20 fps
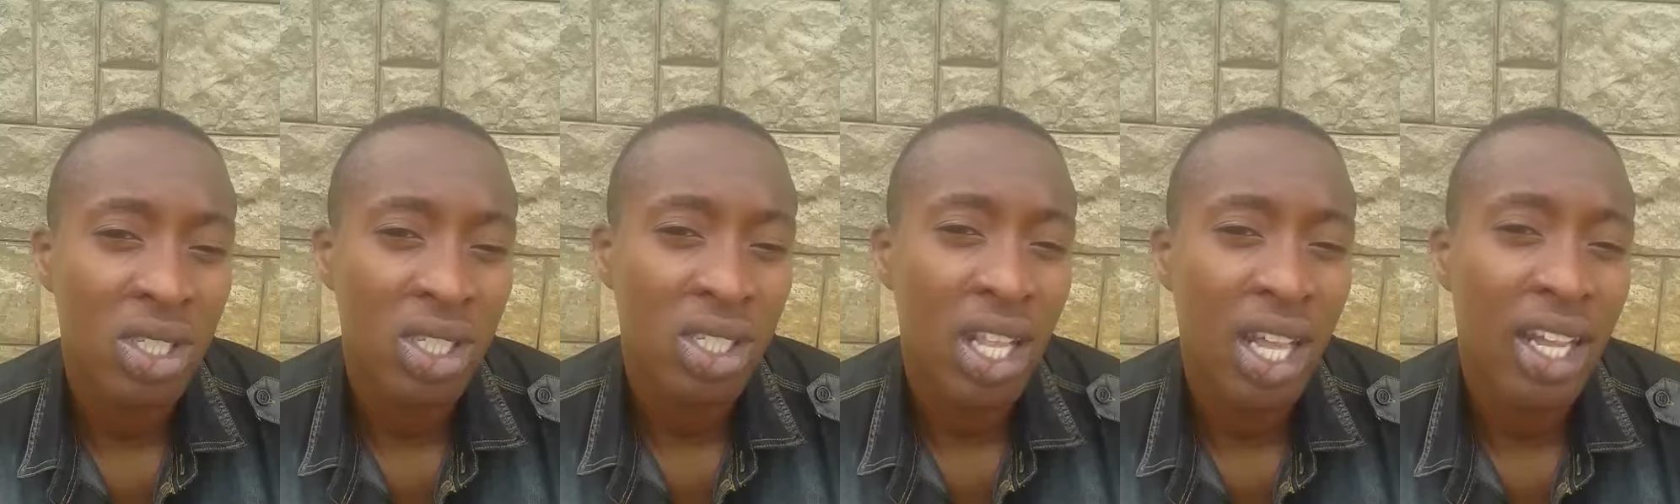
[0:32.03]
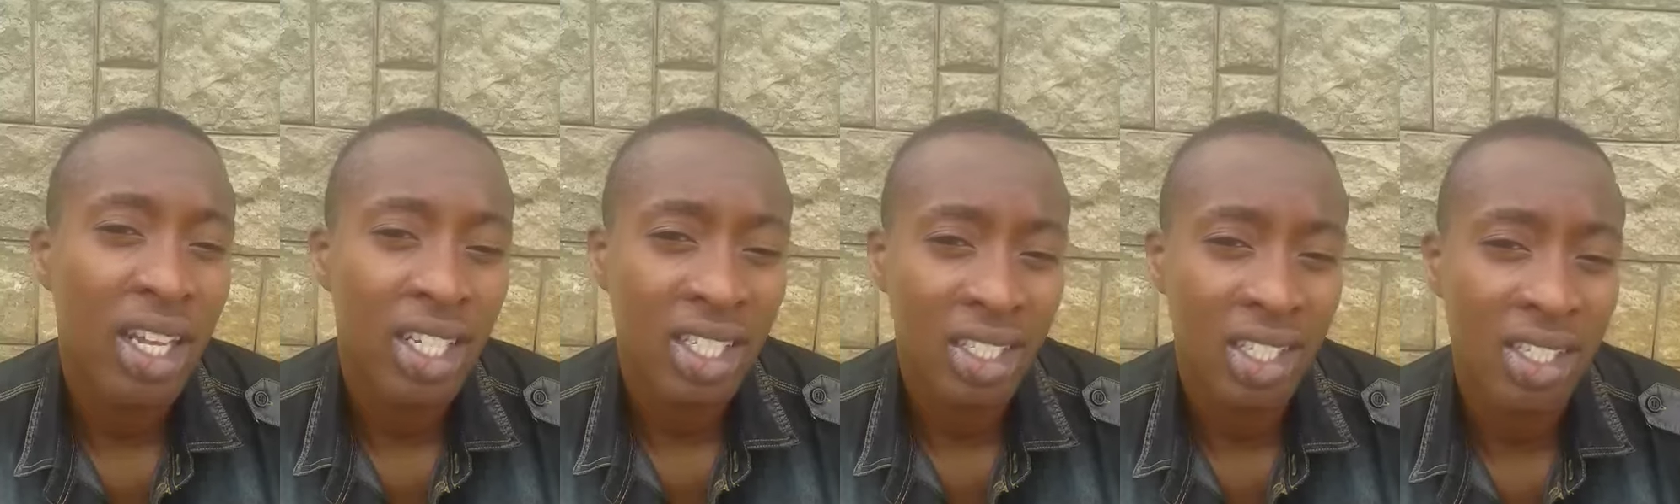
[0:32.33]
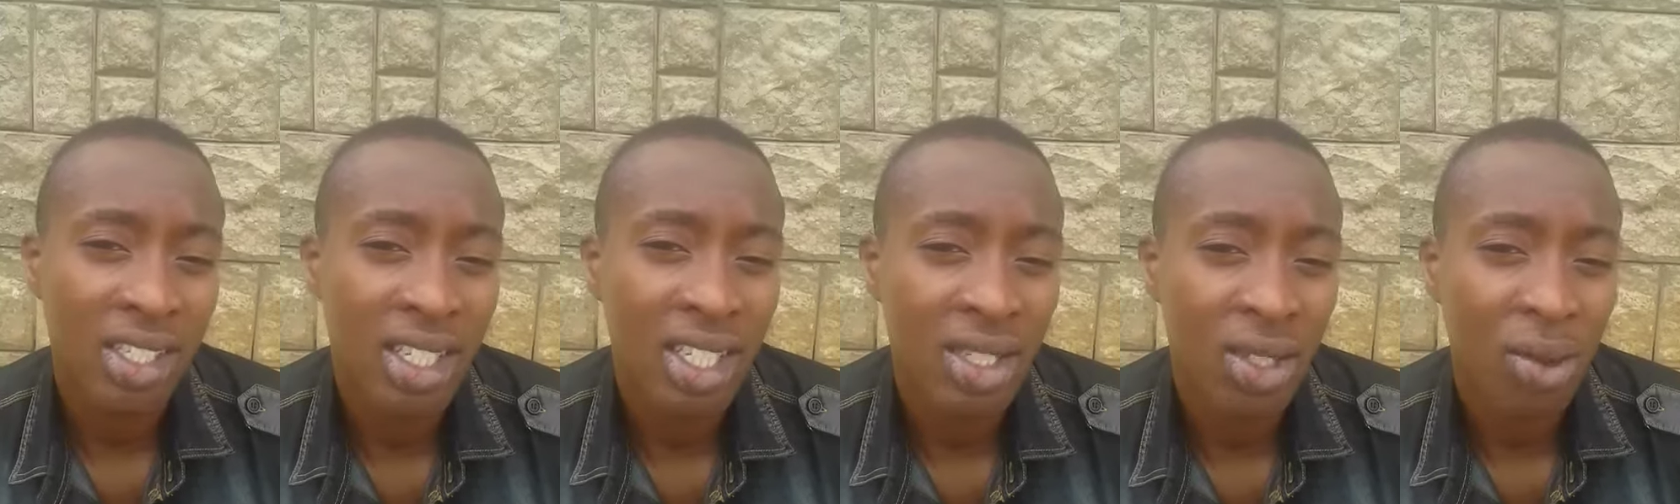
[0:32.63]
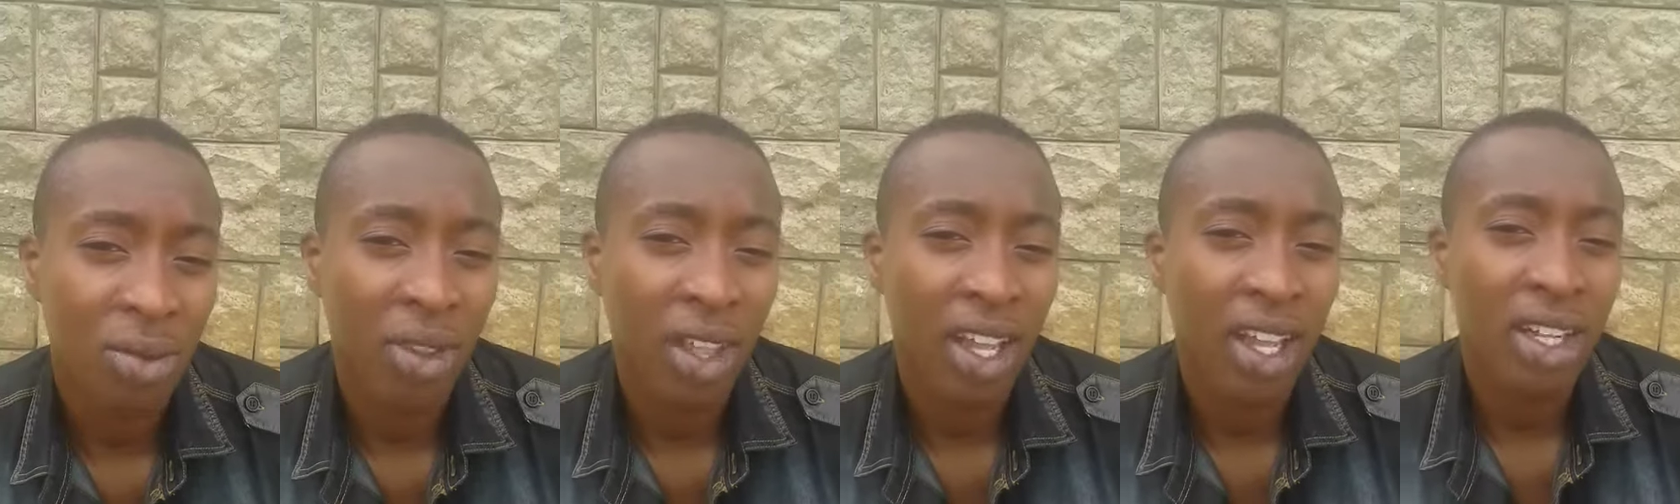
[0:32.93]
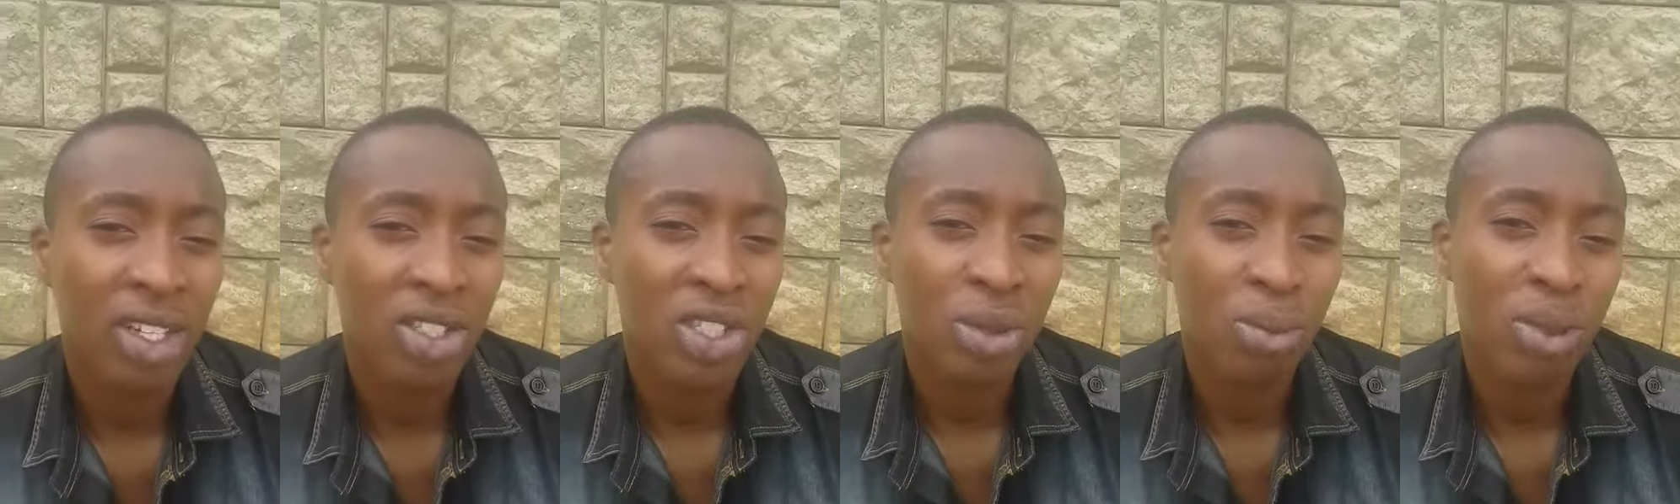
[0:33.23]
the existence of the
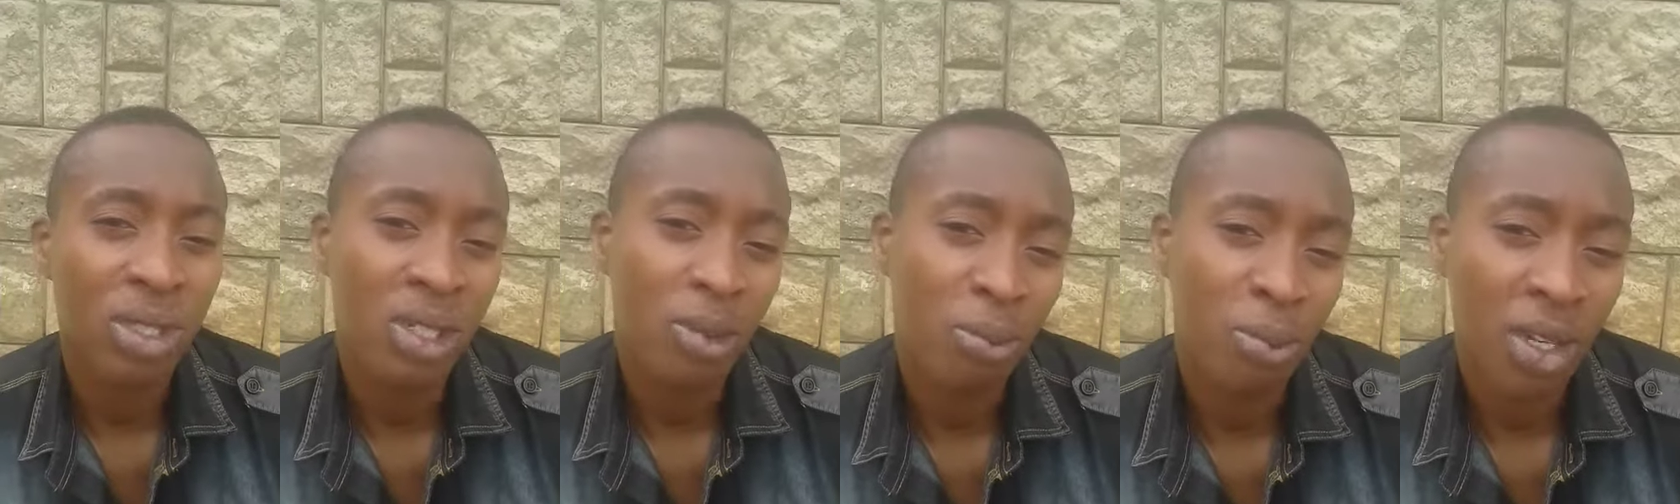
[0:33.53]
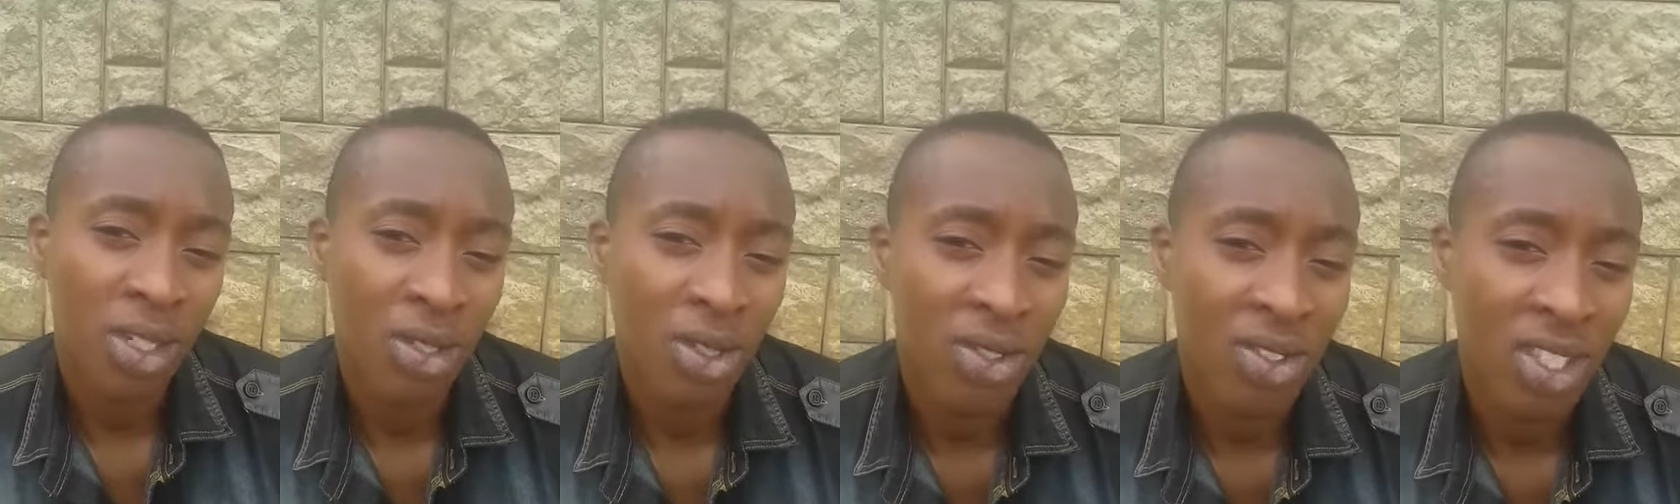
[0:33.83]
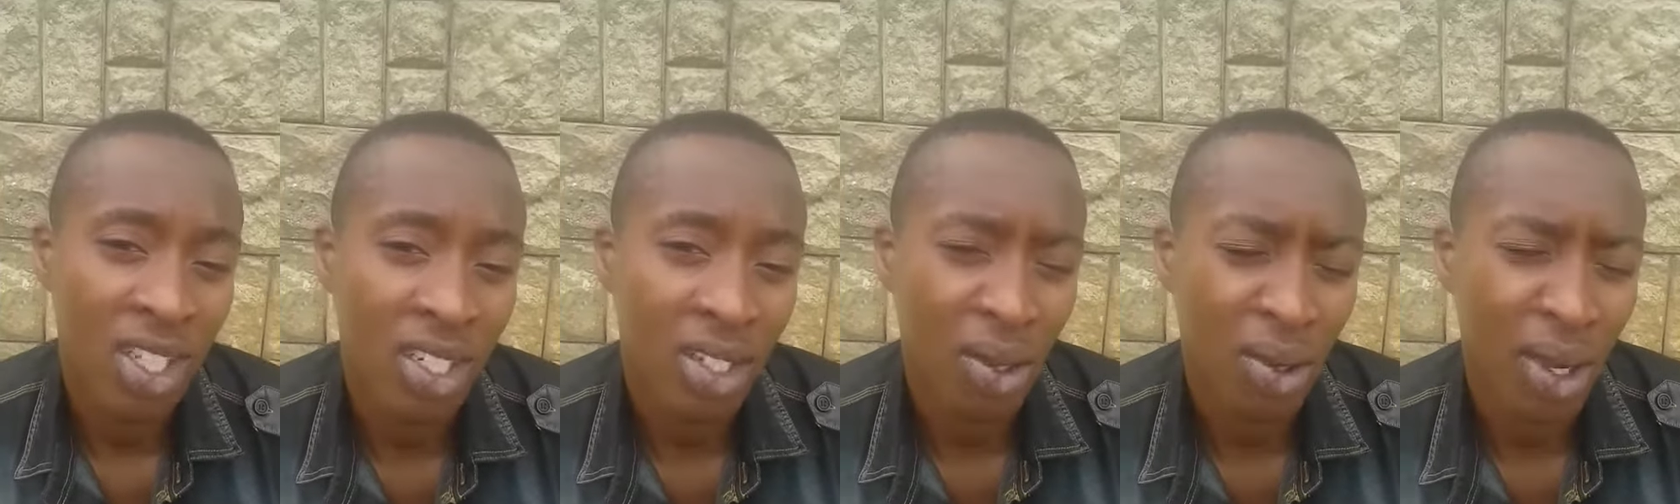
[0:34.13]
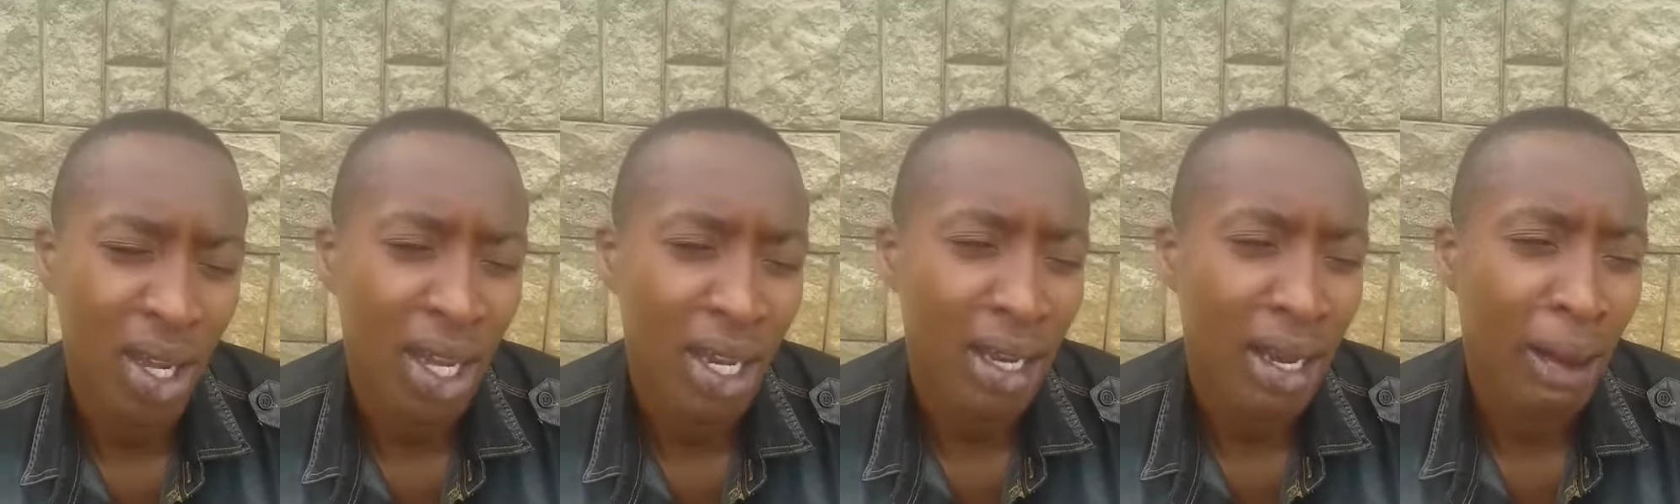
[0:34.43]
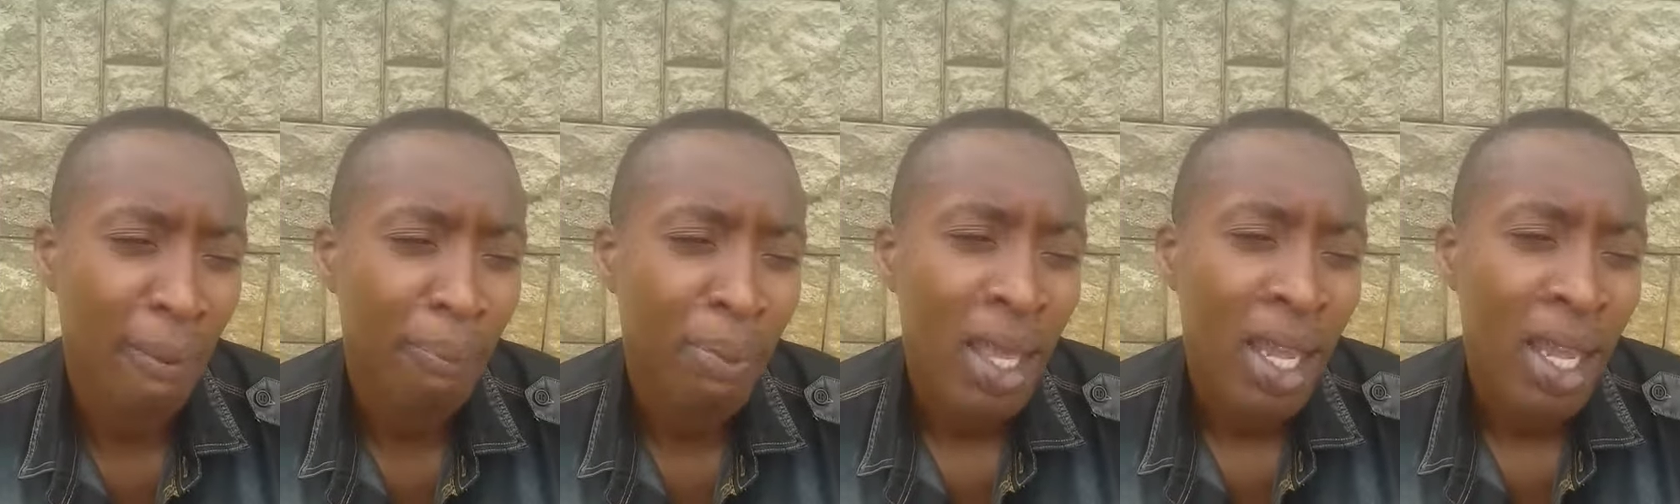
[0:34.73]
LGBT persons in Uganda.